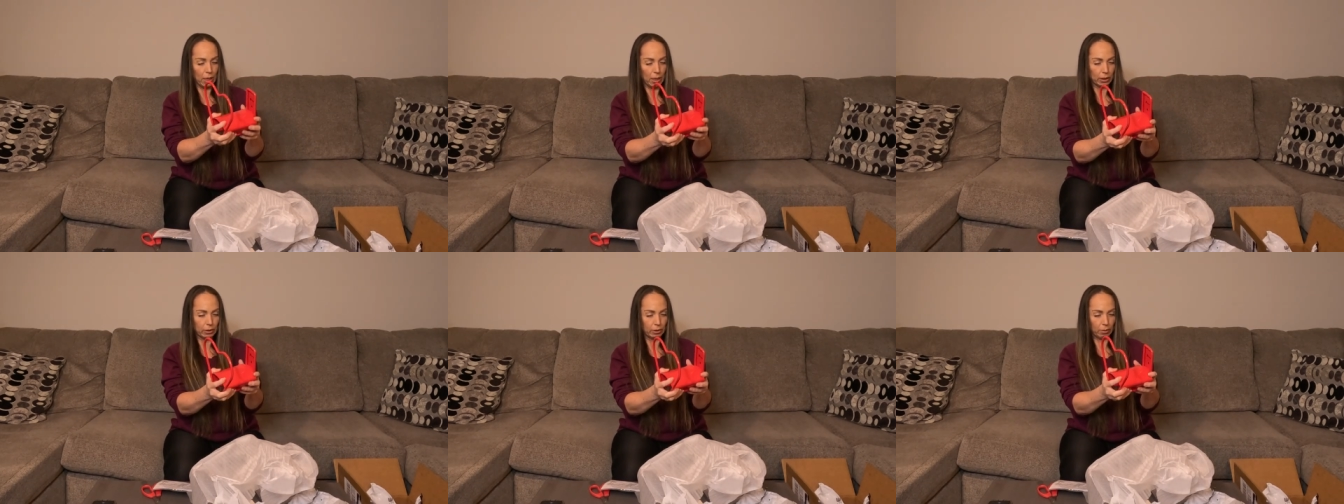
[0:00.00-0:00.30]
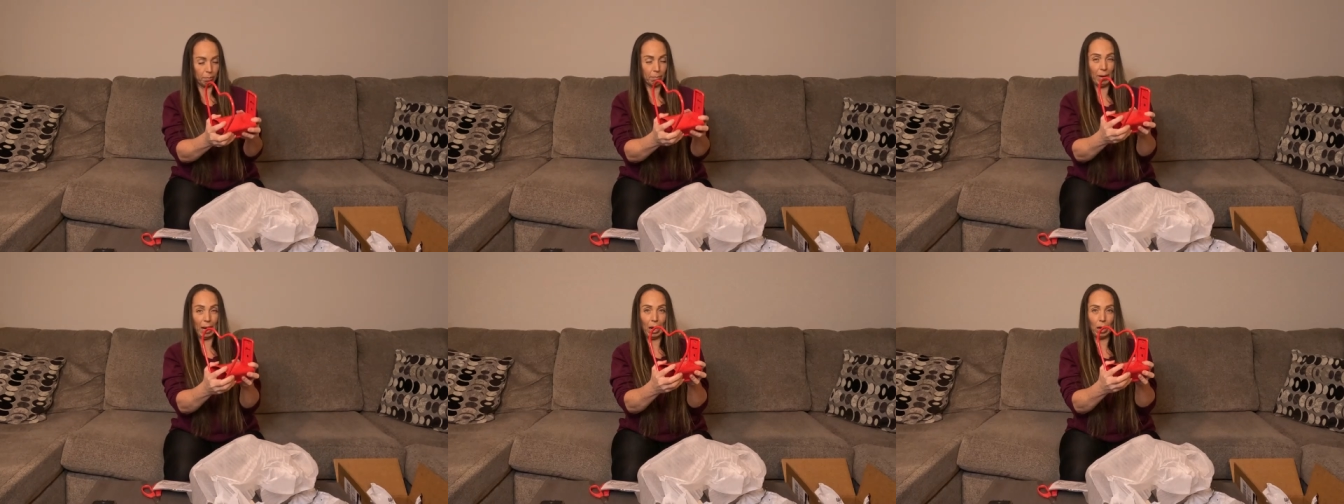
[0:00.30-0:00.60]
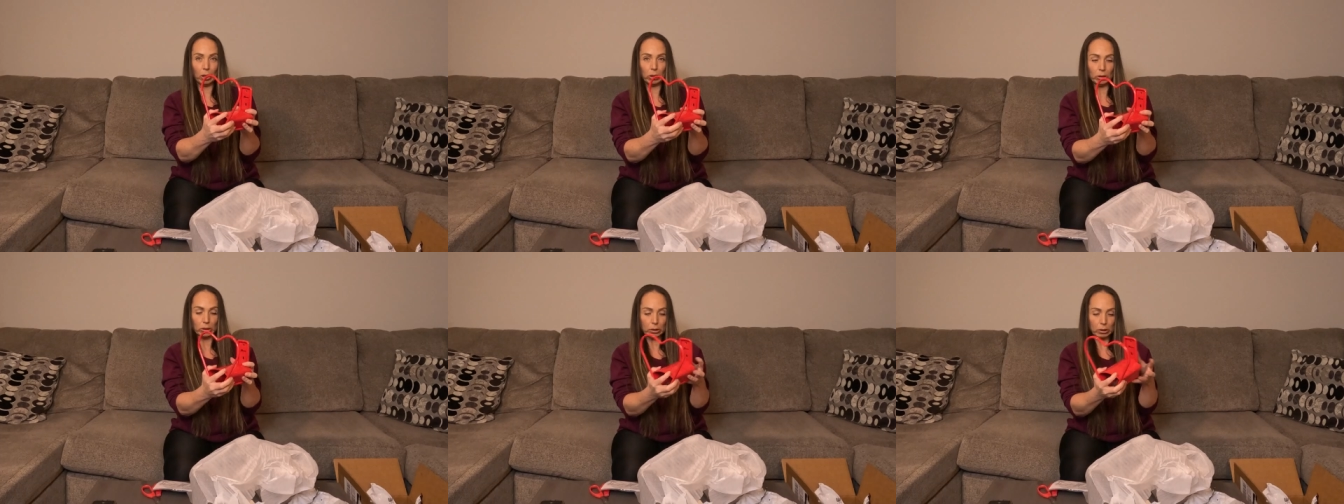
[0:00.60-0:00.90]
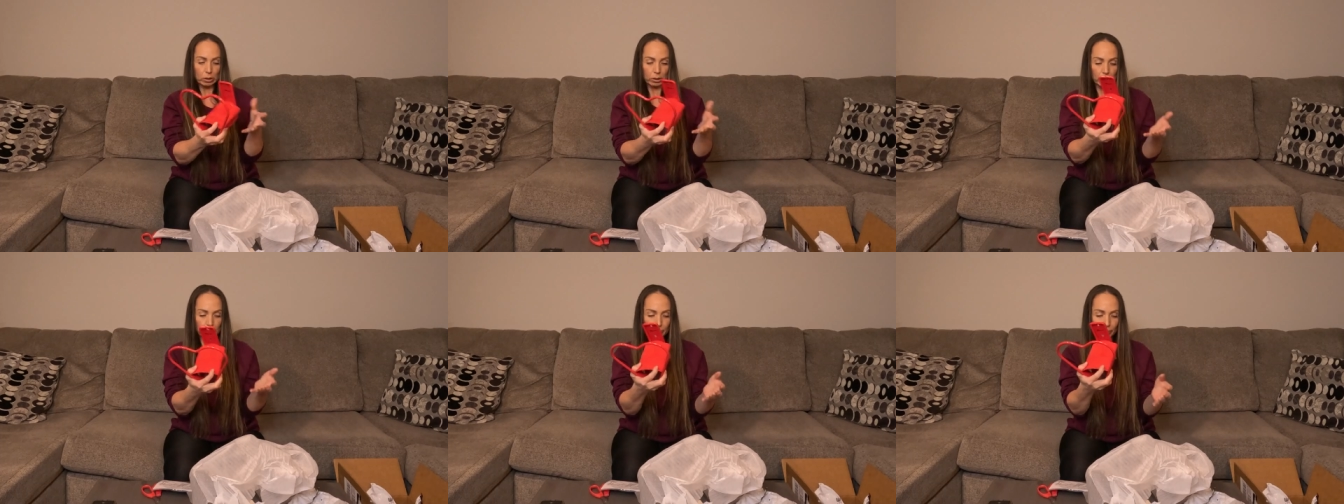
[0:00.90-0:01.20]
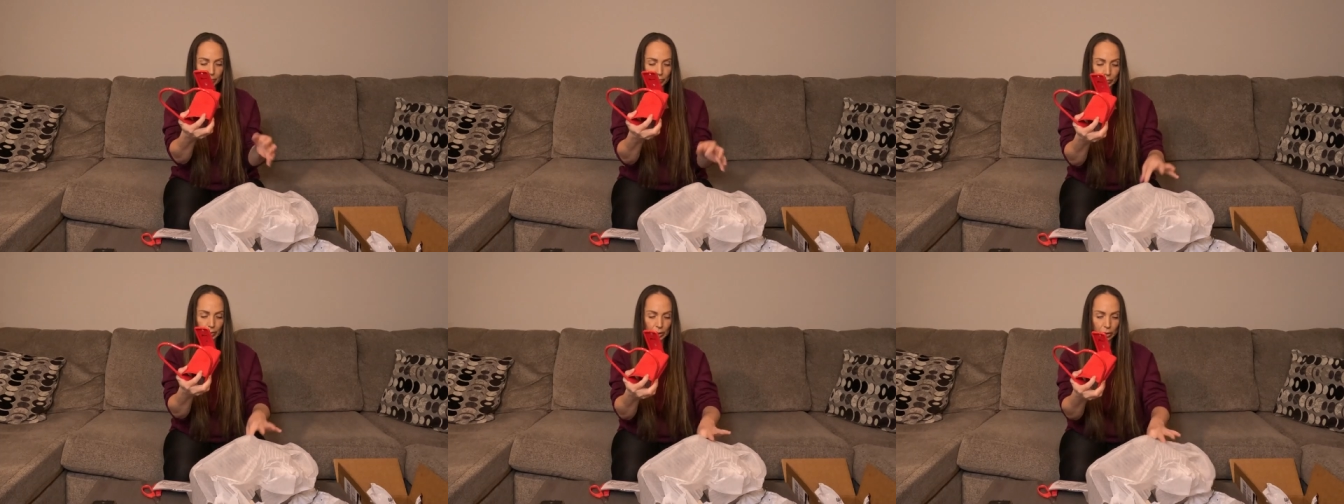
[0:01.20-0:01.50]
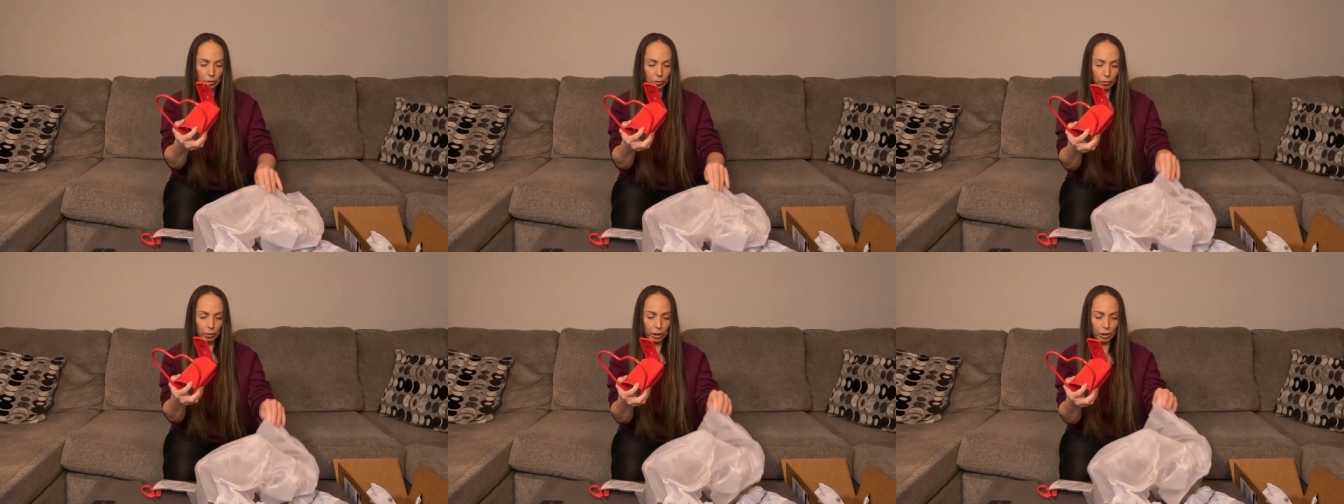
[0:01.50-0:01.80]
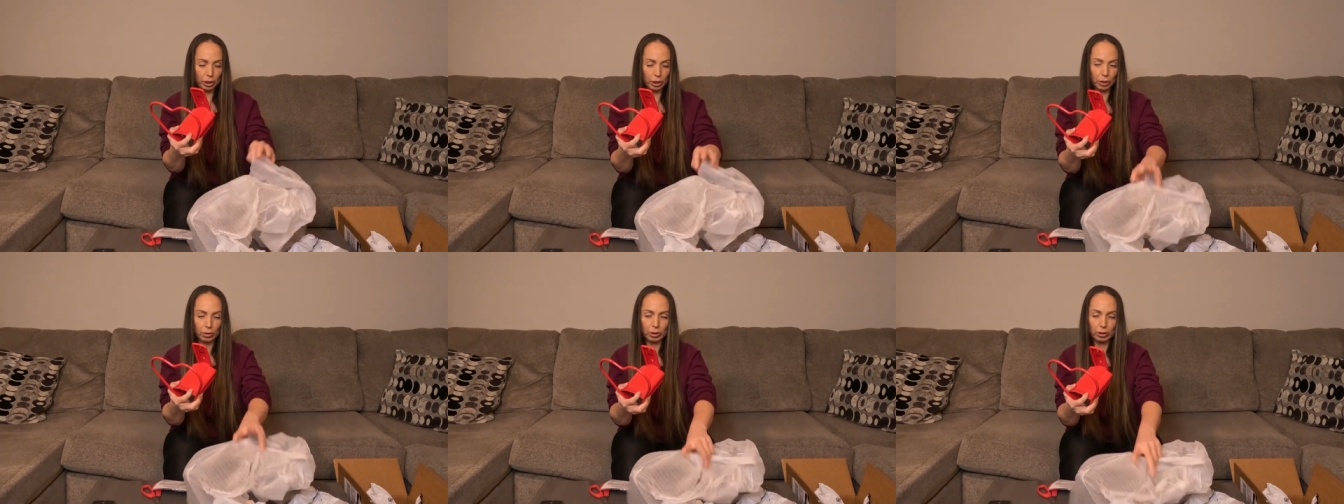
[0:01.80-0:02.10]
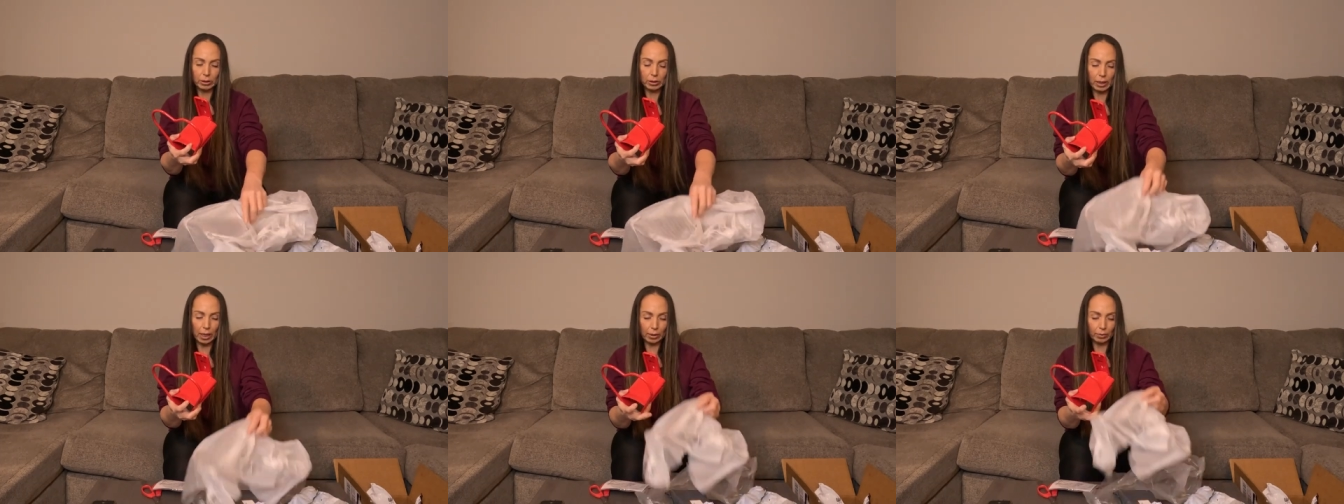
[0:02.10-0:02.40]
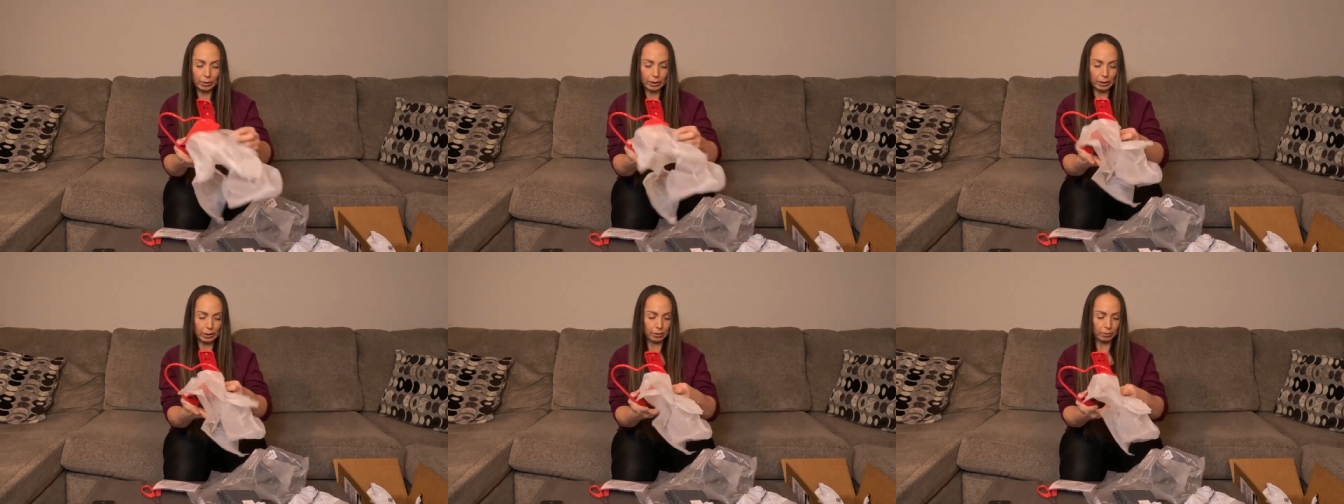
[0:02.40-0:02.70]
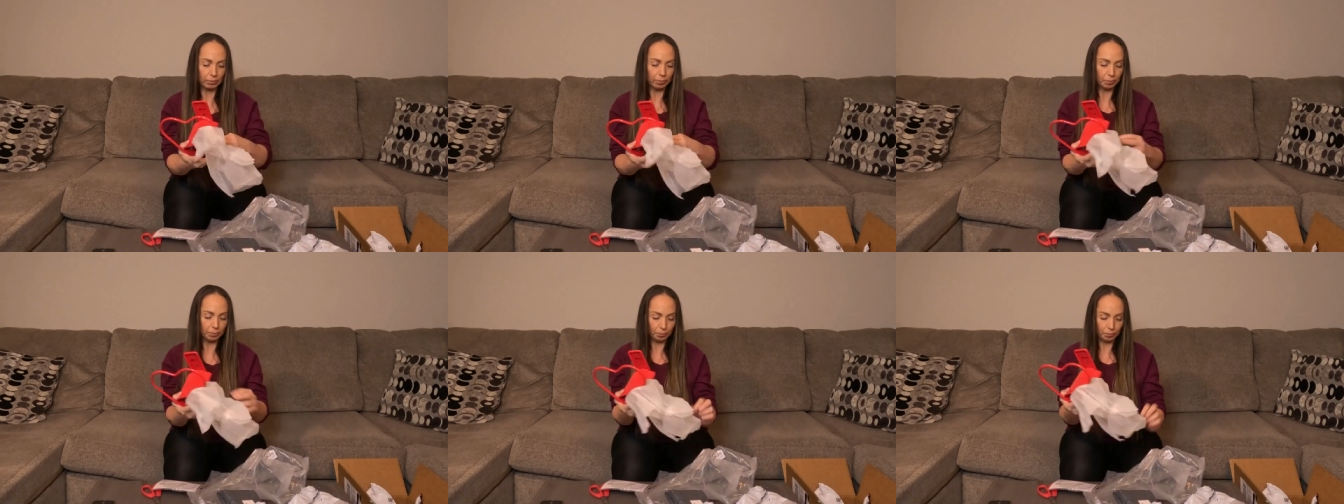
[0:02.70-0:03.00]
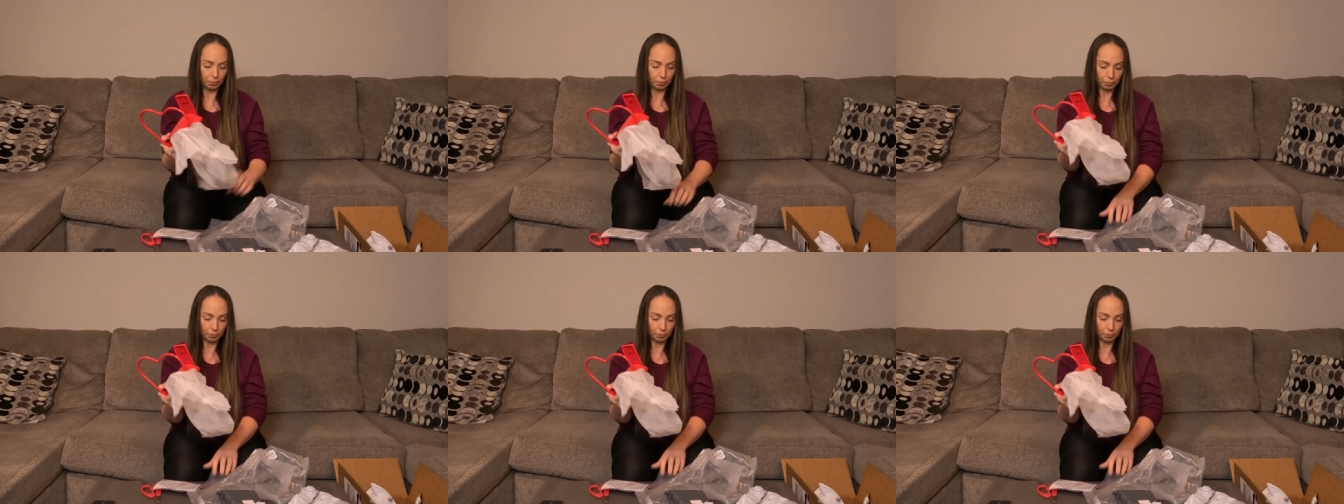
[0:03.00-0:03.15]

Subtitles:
Some belts. It's really cute. It's decorative.